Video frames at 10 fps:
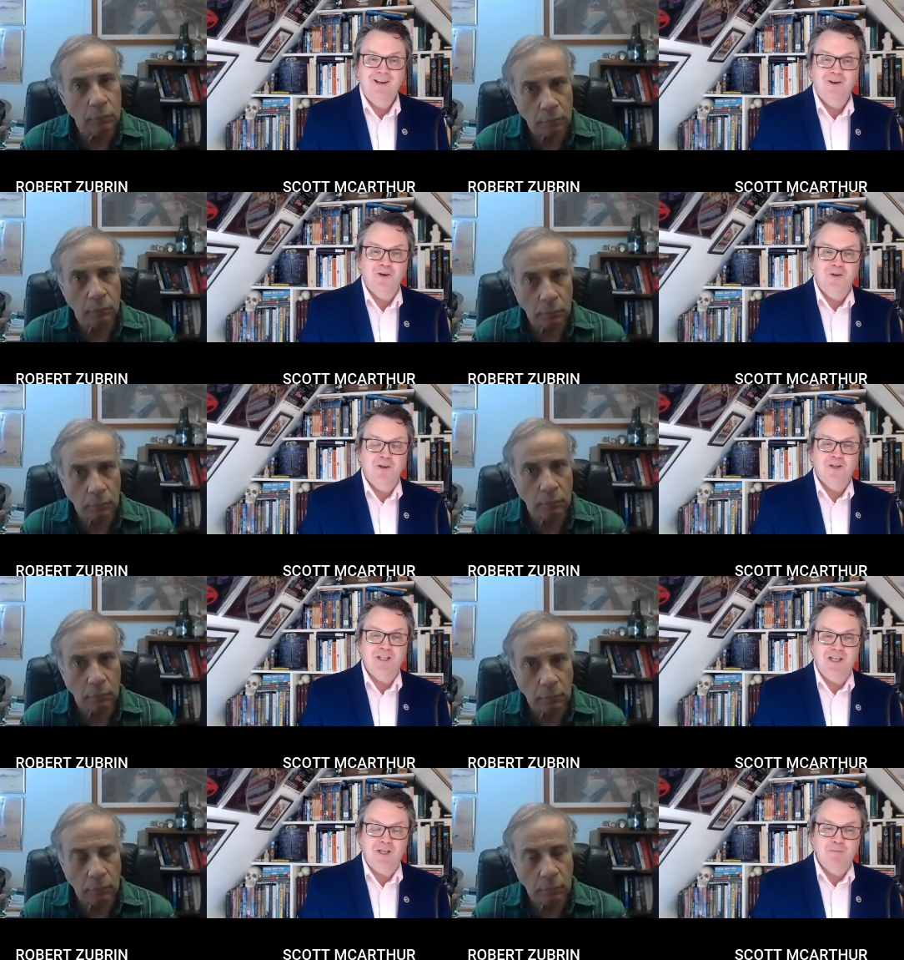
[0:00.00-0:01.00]
Speaker 1: on their
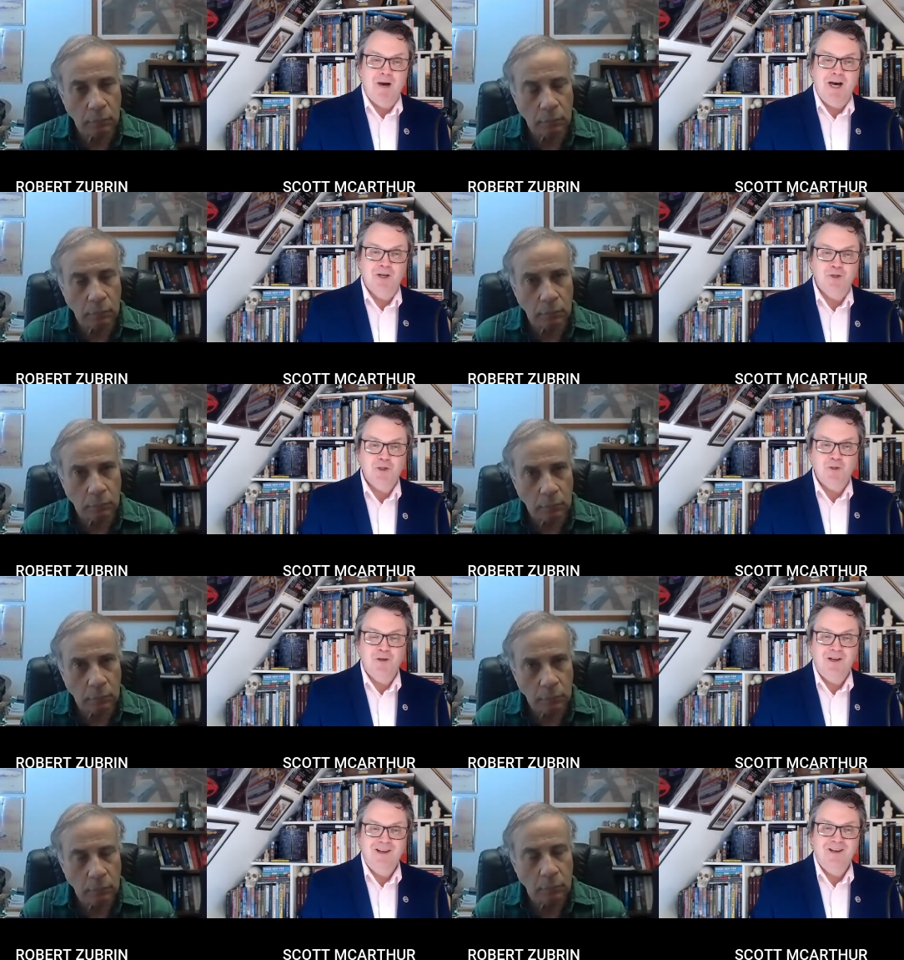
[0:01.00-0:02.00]
series Mars,
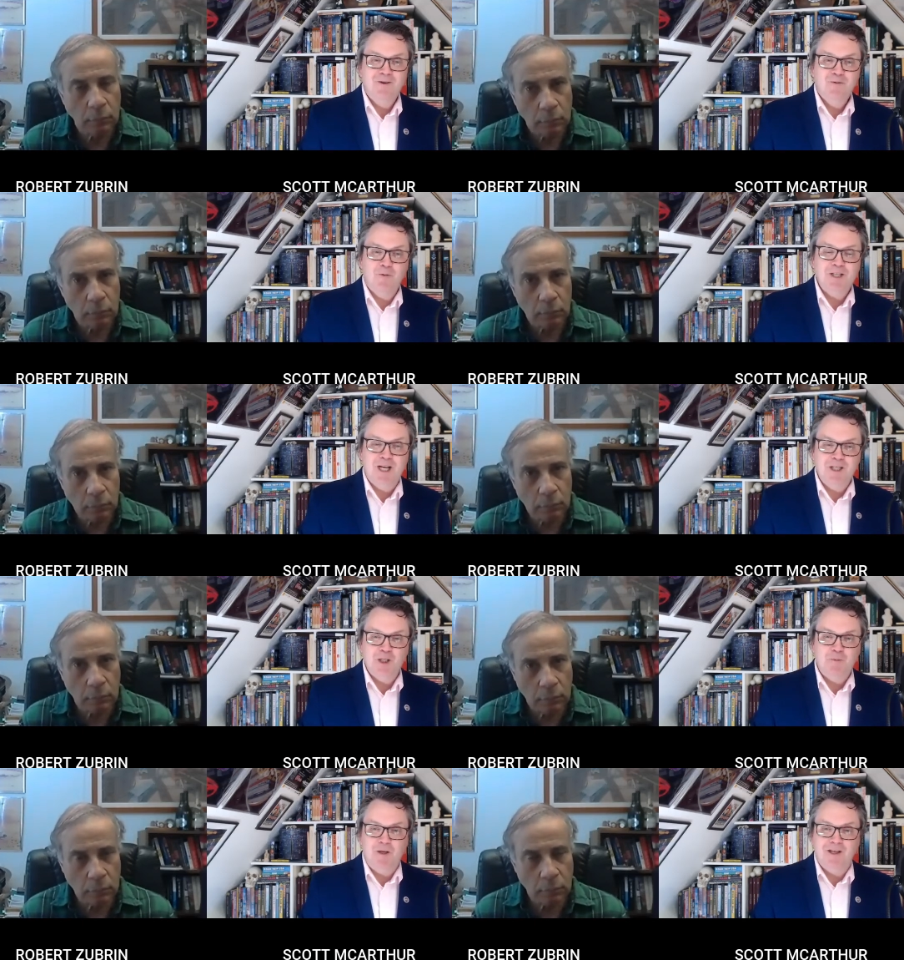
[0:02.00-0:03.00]
what was that
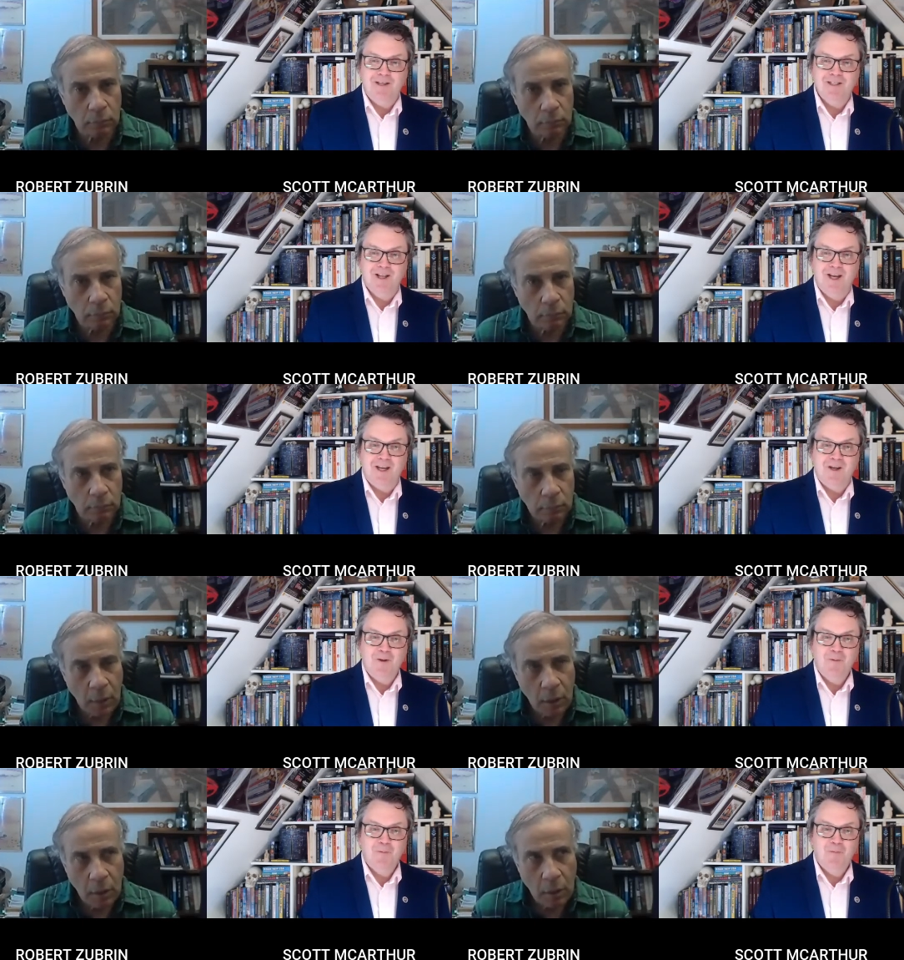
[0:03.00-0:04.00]
experience like?
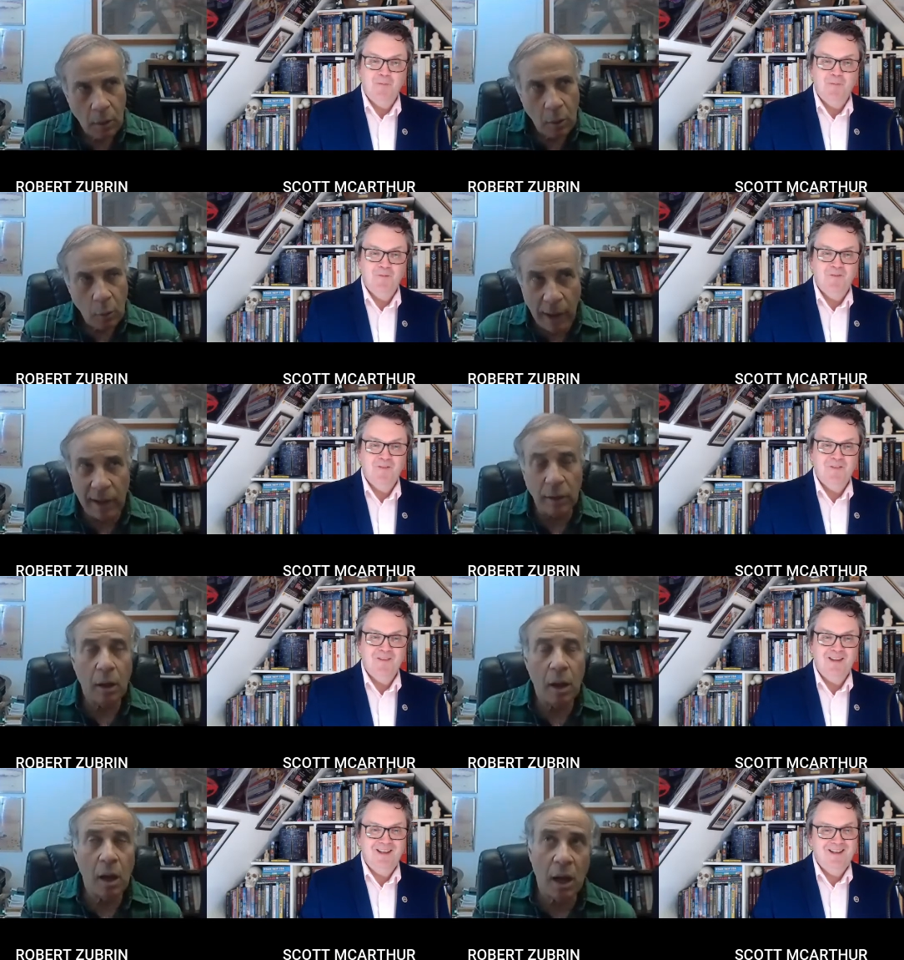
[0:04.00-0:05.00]

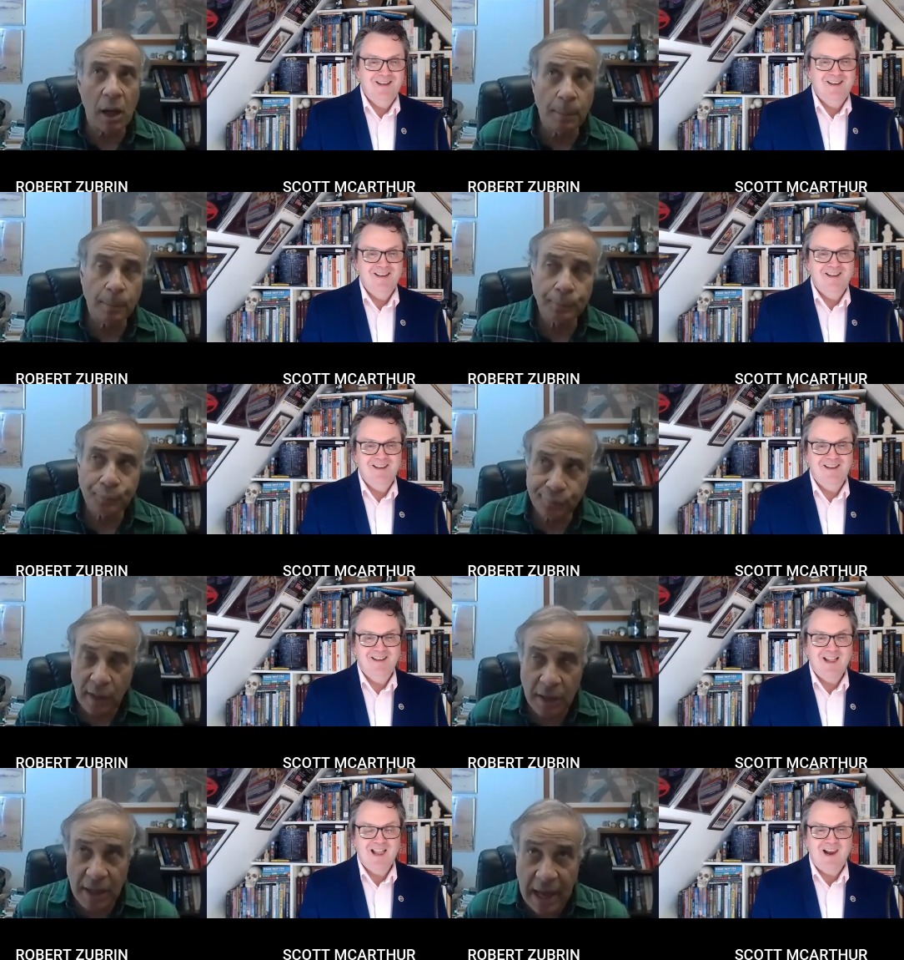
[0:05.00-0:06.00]
Well,
Speaker 2: um,
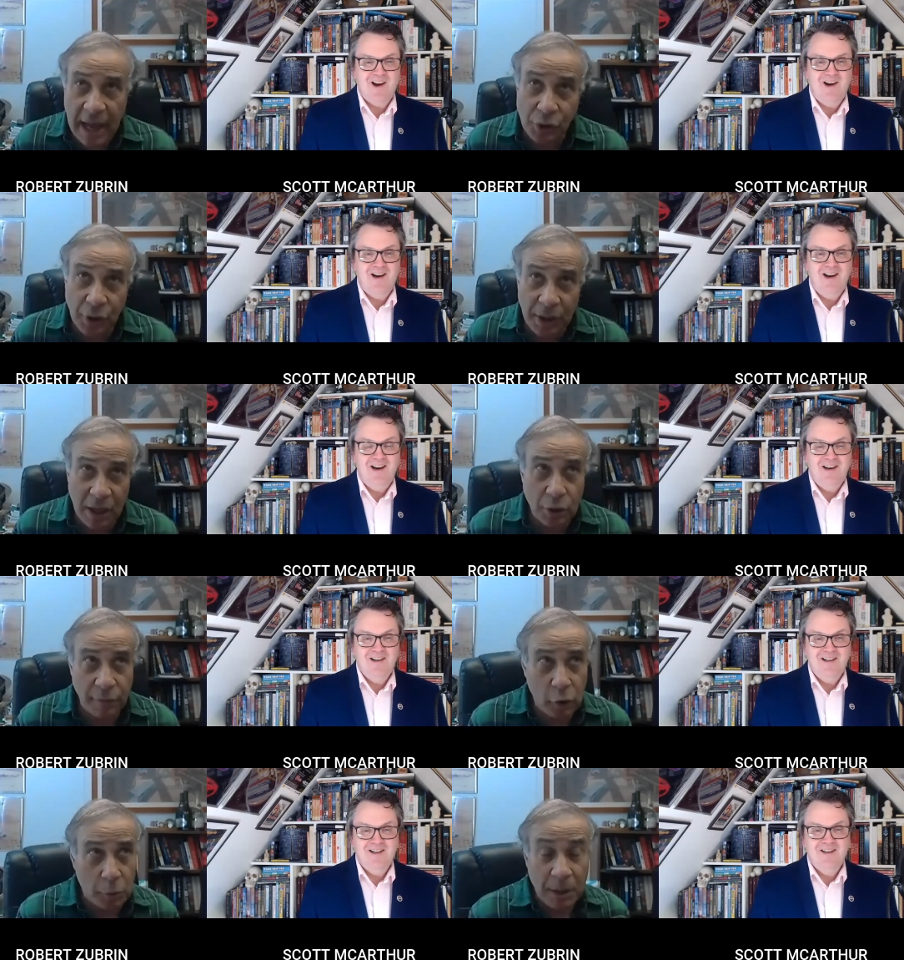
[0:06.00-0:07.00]
they actually
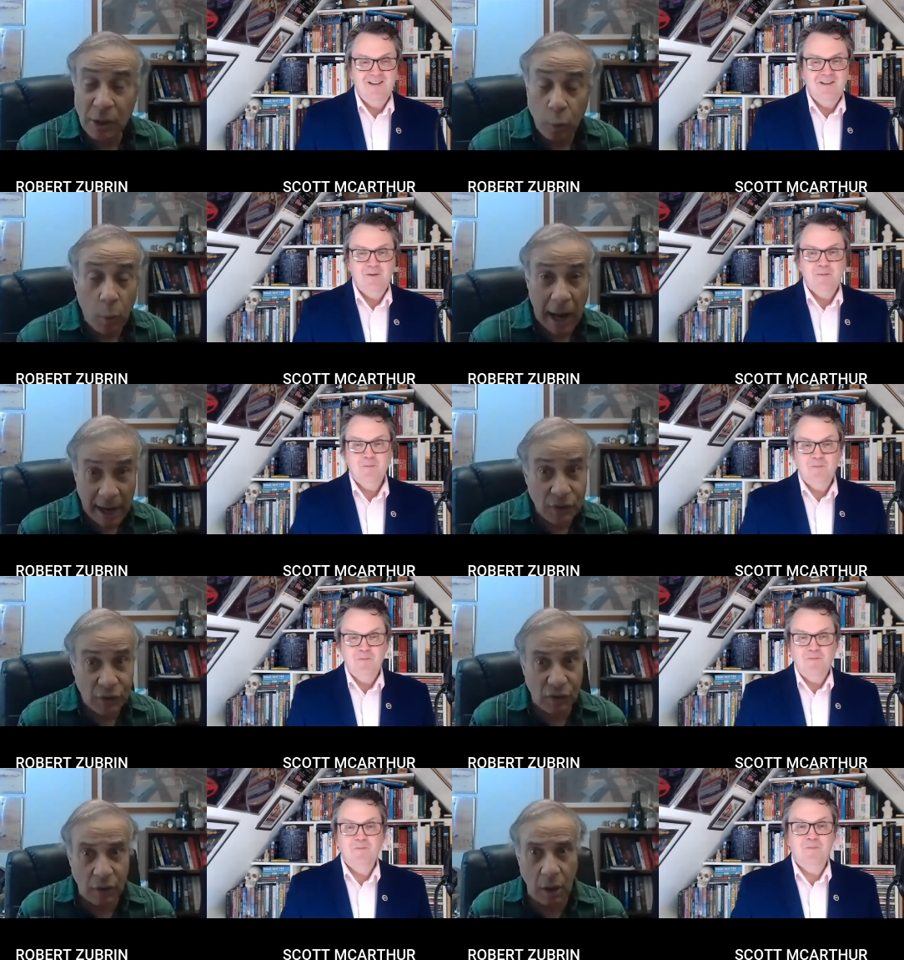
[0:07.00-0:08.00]
interviewed me twice.
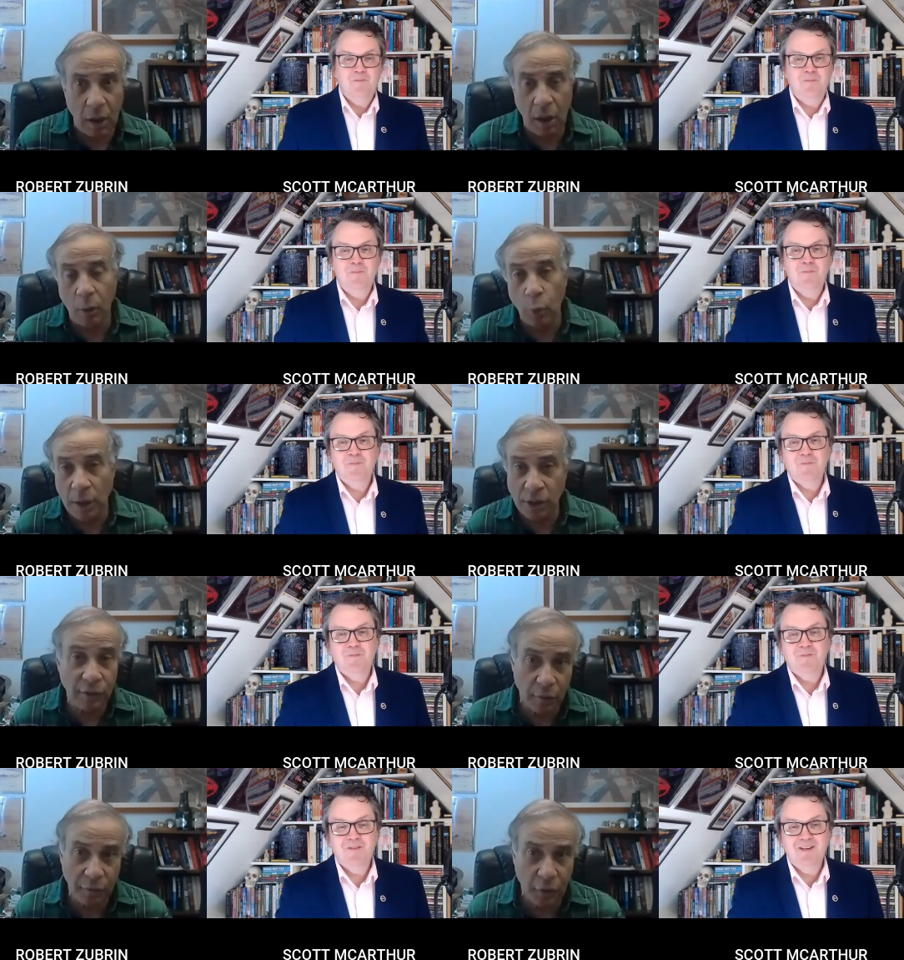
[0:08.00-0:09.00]
Mm-hmm. Uh, Once for
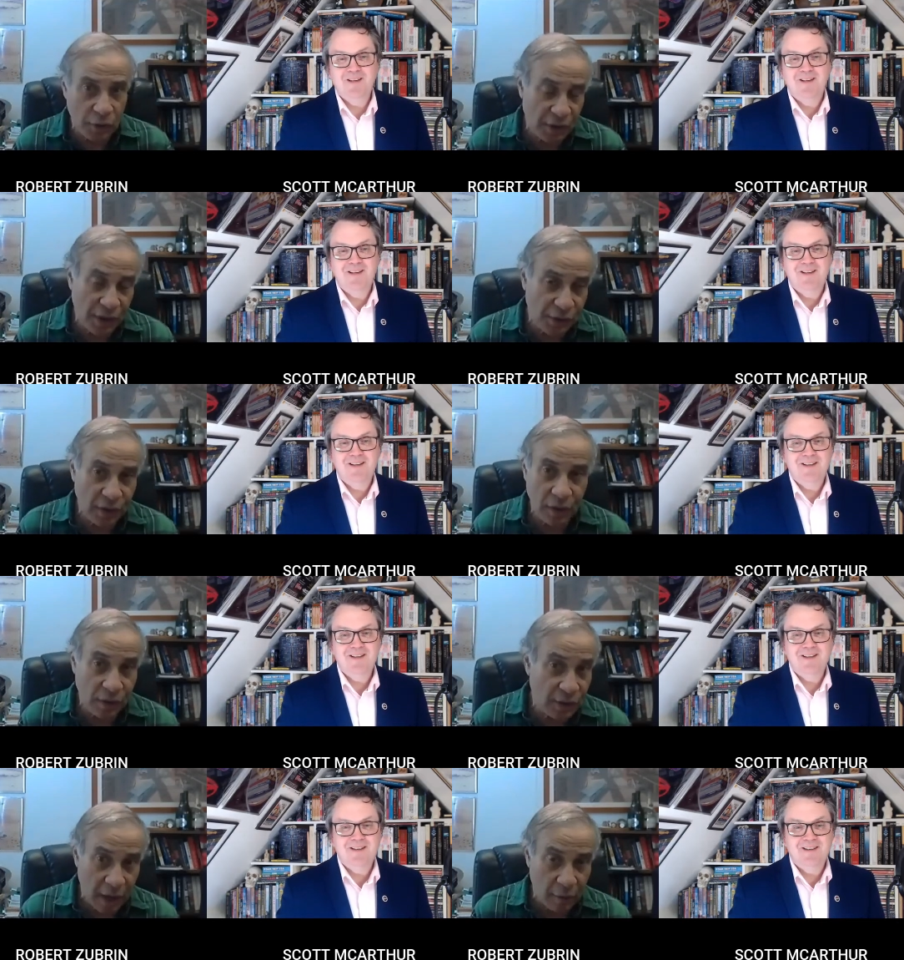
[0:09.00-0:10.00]
the first season, the
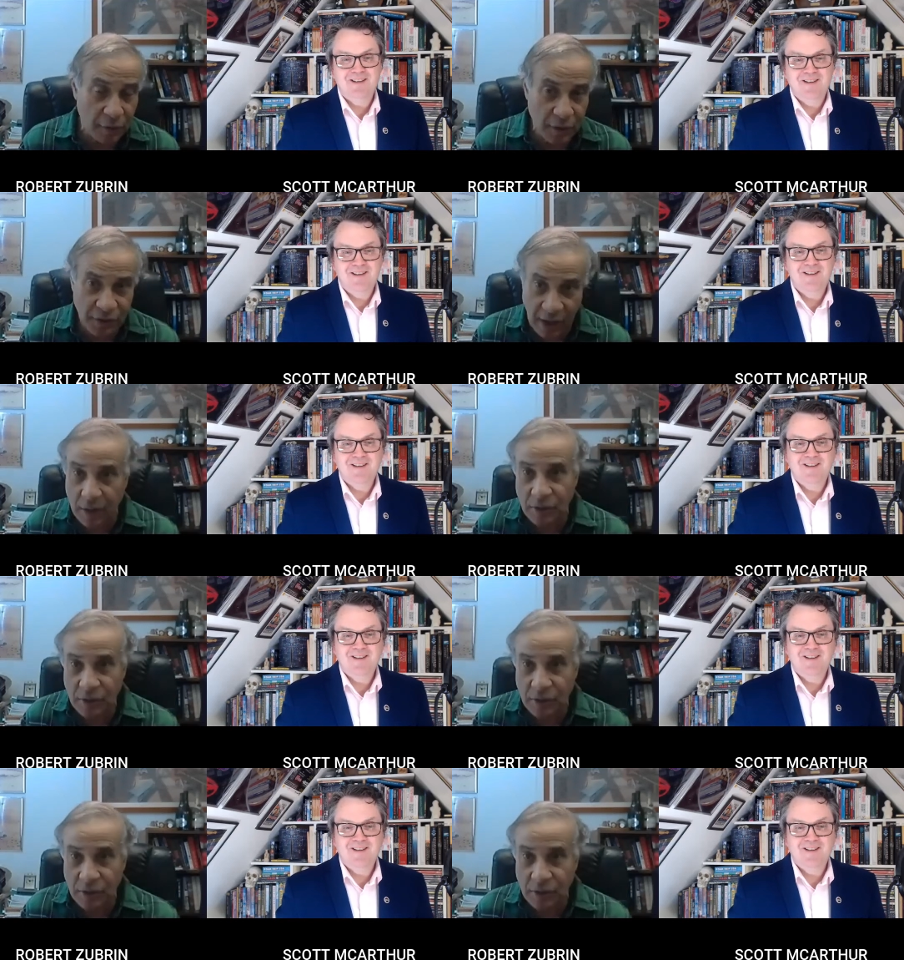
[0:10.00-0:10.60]
second for the second